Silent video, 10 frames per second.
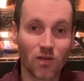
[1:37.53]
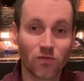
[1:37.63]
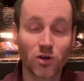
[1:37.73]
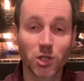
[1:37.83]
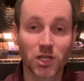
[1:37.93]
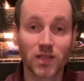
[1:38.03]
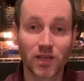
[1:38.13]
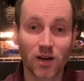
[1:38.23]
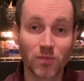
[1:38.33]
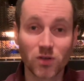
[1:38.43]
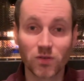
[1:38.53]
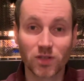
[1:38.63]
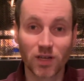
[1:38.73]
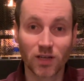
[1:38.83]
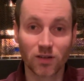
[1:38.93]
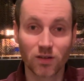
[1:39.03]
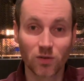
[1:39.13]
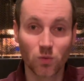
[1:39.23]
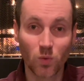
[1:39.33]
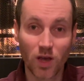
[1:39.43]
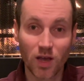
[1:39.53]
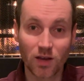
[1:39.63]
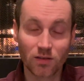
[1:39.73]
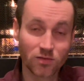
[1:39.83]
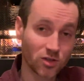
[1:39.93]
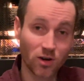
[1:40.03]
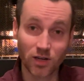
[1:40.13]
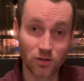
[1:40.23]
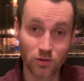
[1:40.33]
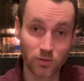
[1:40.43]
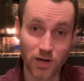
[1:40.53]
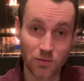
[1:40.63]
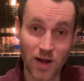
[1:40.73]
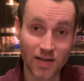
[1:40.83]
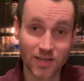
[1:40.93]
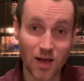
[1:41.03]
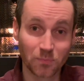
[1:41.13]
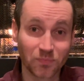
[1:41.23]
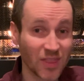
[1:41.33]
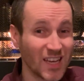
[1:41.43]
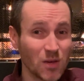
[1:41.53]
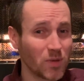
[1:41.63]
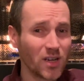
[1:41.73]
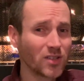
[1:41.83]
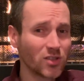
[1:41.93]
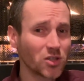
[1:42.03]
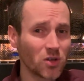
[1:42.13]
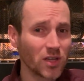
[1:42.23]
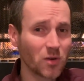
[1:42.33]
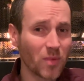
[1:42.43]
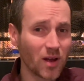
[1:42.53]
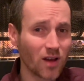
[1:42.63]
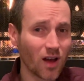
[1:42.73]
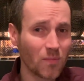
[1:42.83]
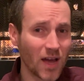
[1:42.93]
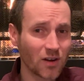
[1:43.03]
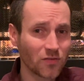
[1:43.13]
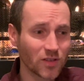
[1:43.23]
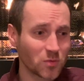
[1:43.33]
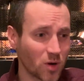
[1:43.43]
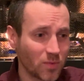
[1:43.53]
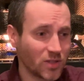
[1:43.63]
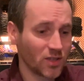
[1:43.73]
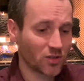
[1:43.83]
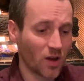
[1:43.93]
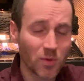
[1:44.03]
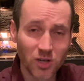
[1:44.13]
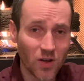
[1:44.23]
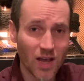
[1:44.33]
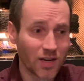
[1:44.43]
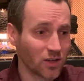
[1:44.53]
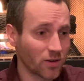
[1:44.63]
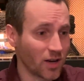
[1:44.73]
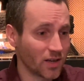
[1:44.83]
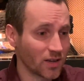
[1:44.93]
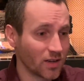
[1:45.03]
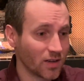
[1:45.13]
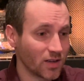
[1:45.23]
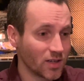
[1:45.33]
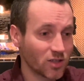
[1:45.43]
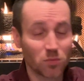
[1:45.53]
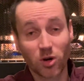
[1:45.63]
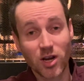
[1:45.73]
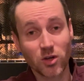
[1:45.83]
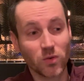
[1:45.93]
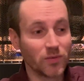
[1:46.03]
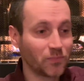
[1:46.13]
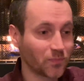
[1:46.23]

version that I'm using when starting a new Create React App. But it doesn't totally matter for these purposes, so I'm going to go ahead and create just a brand new one.